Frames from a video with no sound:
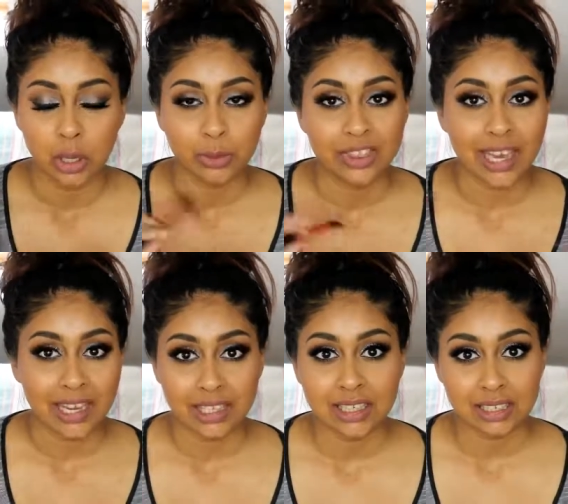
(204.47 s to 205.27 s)
with
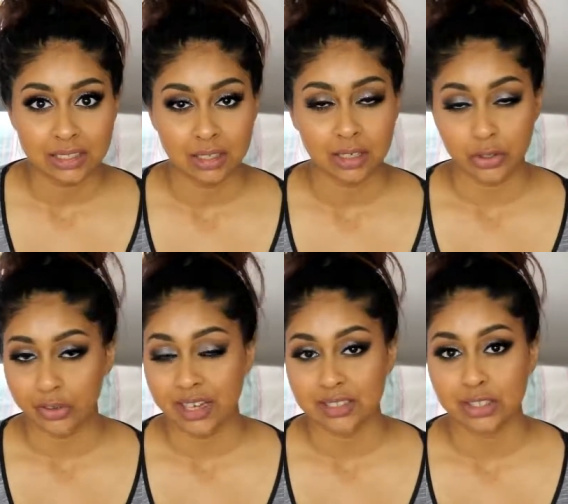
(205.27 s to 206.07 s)
any
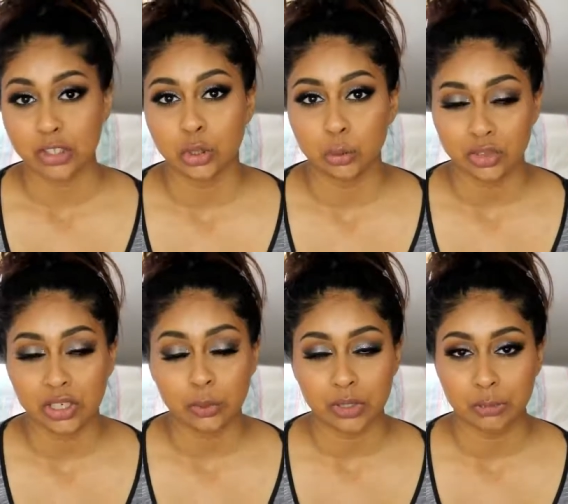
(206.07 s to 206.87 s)
corrector, you
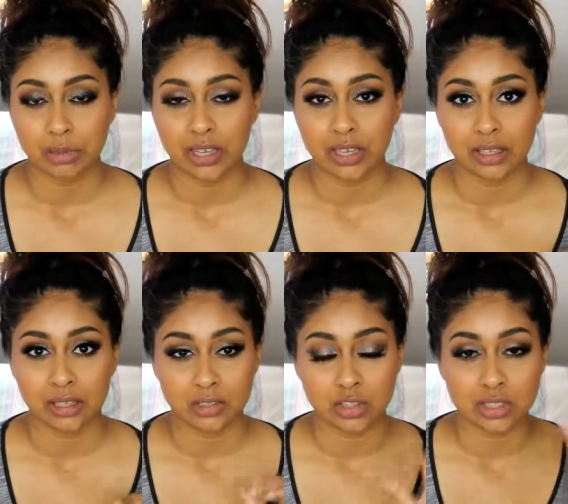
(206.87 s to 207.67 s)
really want to apply
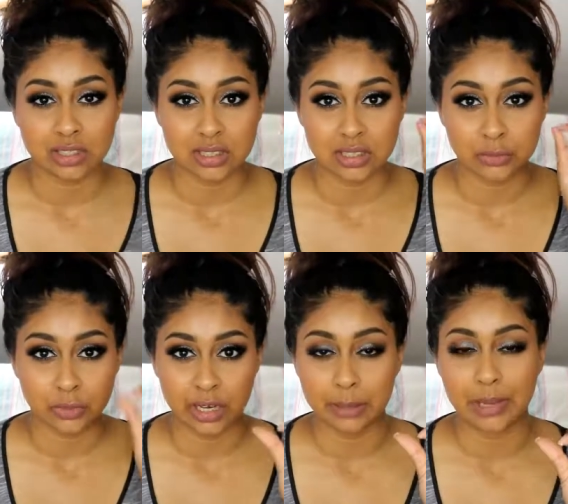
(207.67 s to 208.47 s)
just the
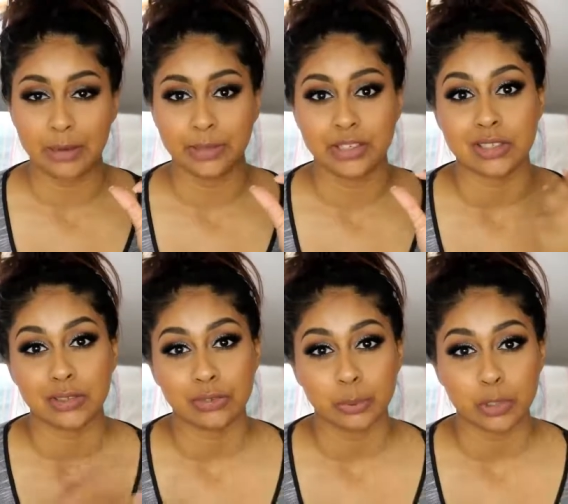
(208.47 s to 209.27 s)
right amount, because
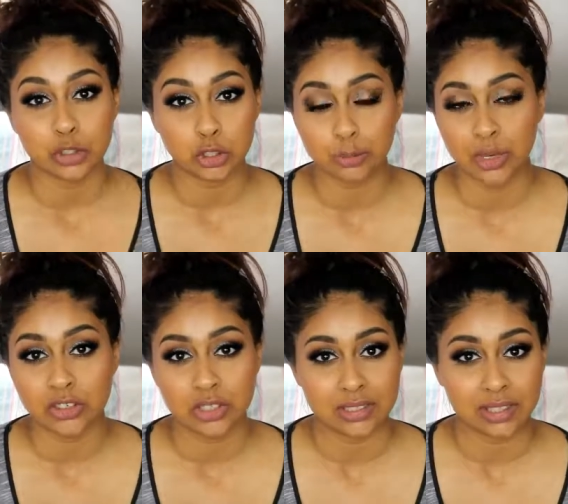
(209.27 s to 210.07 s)
if you put too
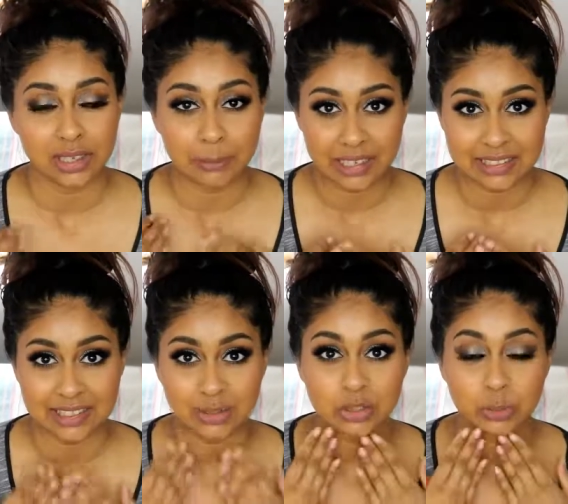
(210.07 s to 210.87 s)
much, it's going to mix
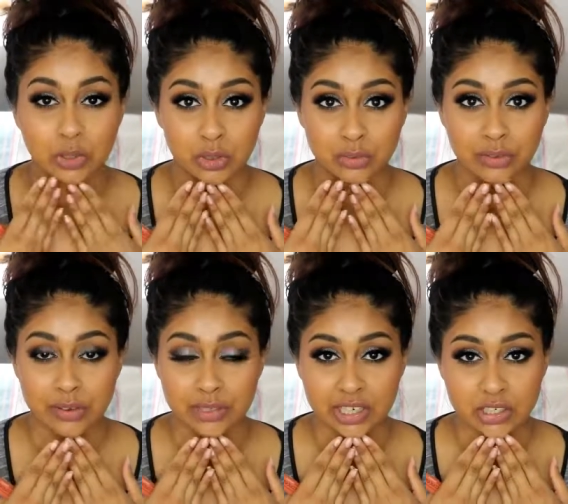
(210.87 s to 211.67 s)
in with your
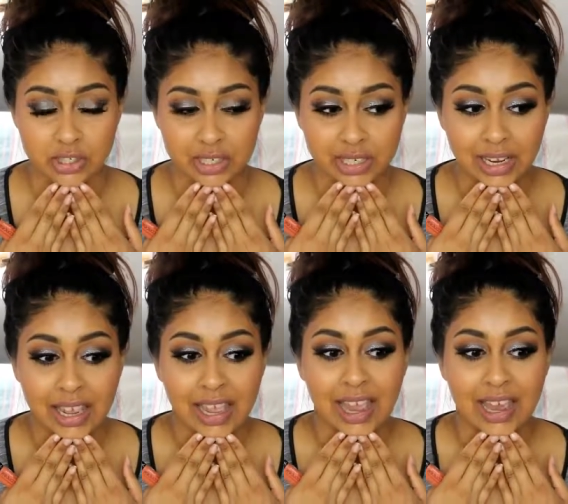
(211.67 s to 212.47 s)
foundation
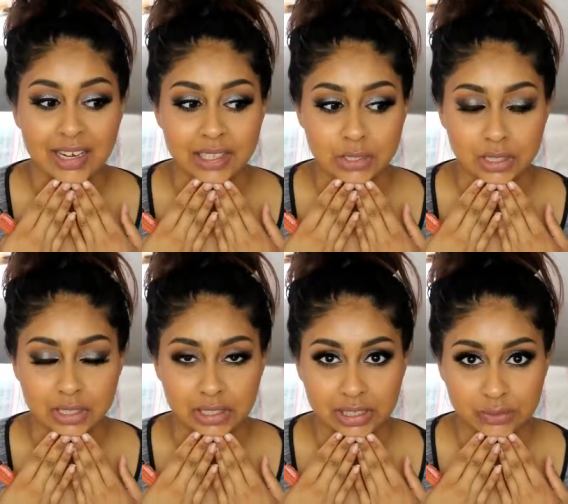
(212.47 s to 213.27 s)
and it's going
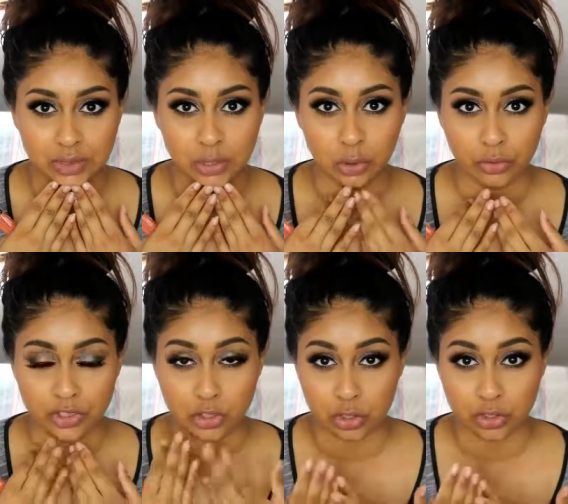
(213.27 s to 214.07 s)
to give an
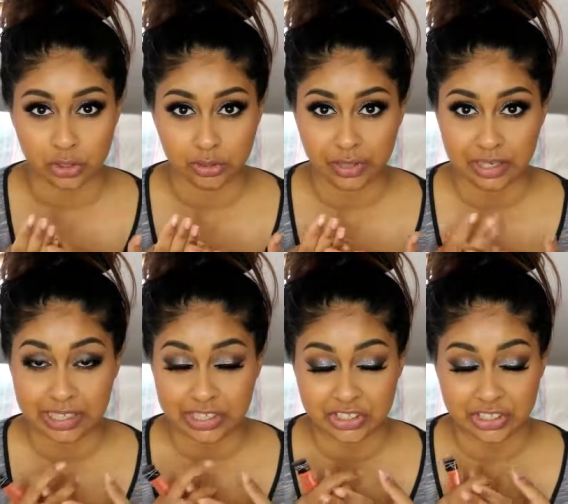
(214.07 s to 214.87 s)
orange look to your
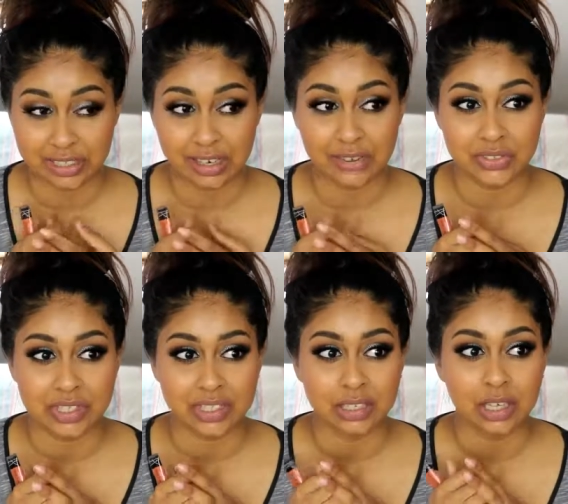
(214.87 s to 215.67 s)
foundation. I've
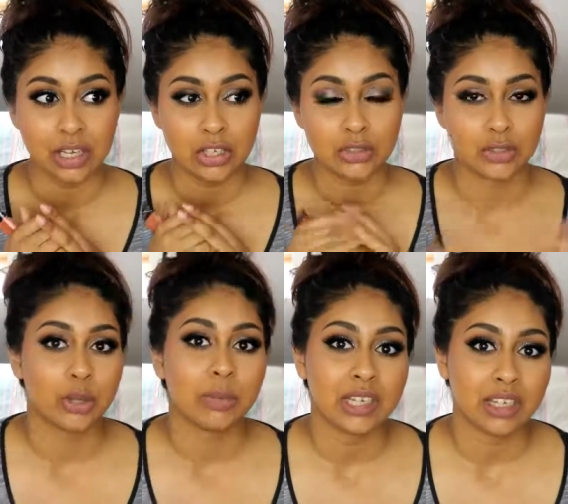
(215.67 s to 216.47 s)
seen
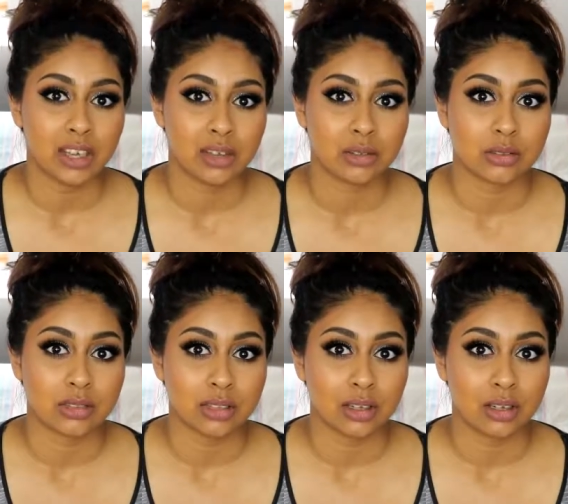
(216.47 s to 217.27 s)
so many girls,